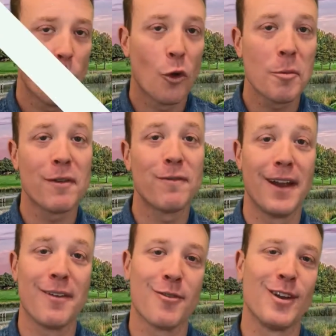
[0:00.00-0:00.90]
One of my
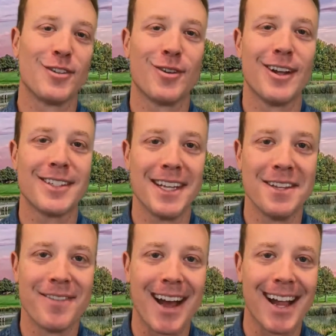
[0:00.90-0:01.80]
favorite restaurants in
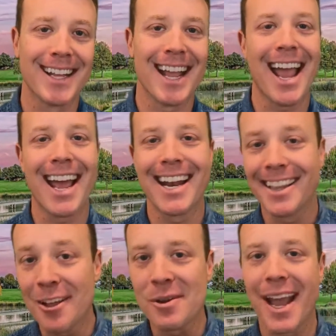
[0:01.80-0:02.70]
the valley
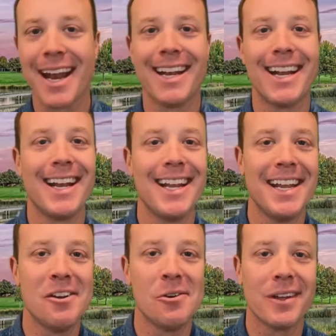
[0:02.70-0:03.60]
and located in
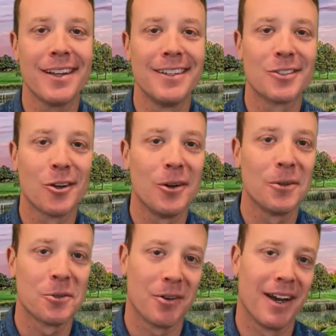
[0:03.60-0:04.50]
Eagle is
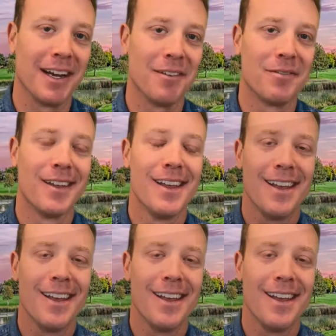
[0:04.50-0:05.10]
called Crave.